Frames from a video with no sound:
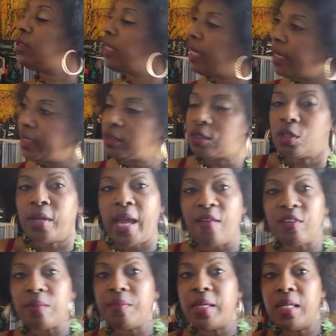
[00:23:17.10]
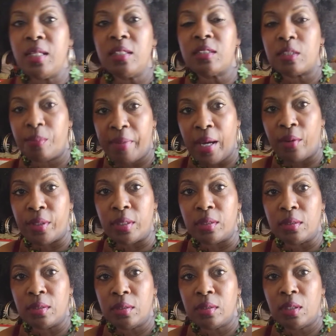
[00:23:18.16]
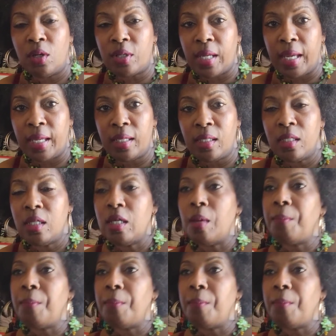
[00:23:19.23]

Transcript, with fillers: yes they're having meetings about it okay